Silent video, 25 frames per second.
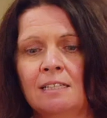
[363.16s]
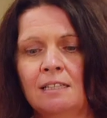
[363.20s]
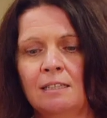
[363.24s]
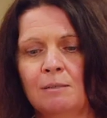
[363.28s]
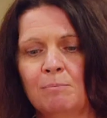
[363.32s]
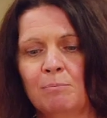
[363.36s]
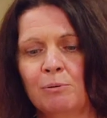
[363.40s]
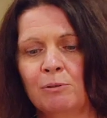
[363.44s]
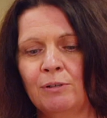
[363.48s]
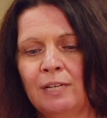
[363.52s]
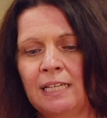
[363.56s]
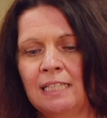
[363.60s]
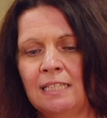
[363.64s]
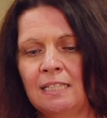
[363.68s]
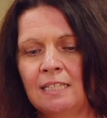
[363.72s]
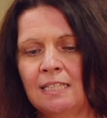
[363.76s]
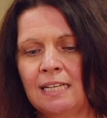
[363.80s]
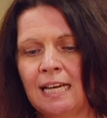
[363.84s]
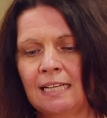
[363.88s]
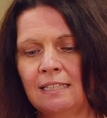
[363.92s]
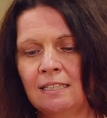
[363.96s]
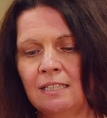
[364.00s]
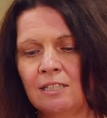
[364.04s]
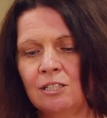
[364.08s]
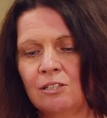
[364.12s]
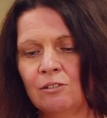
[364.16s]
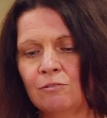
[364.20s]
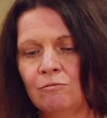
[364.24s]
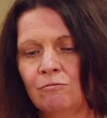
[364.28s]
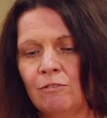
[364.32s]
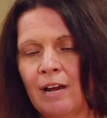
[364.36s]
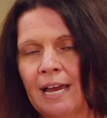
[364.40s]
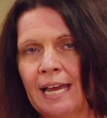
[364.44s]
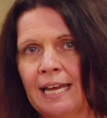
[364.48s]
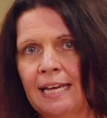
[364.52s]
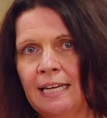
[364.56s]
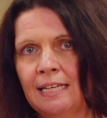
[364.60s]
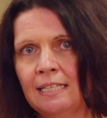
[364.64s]
the print tends to
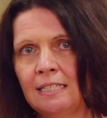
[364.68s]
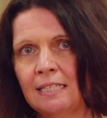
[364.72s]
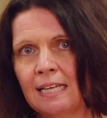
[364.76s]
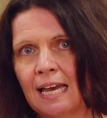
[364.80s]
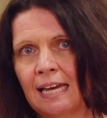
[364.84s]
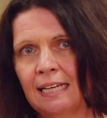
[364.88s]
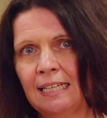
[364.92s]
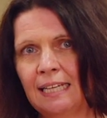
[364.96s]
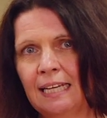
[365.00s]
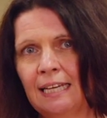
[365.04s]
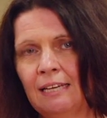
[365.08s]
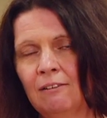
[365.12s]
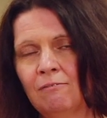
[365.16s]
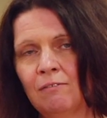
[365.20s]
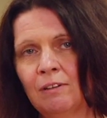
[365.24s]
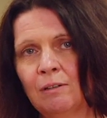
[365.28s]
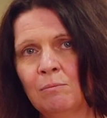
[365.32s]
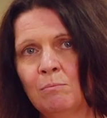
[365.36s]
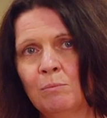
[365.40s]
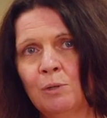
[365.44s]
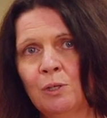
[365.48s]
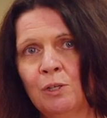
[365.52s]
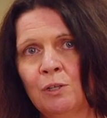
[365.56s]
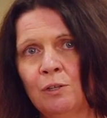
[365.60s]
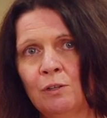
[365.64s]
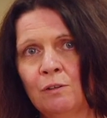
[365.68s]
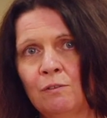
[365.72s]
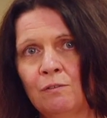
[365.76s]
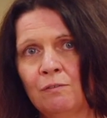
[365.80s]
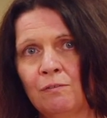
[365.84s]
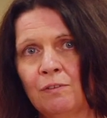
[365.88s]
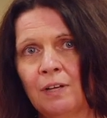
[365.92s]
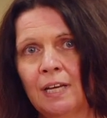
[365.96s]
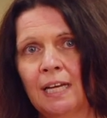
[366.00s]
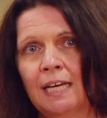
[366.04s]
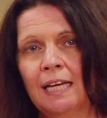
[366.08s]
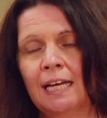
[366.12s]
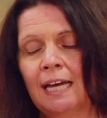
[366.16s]
raise and even move.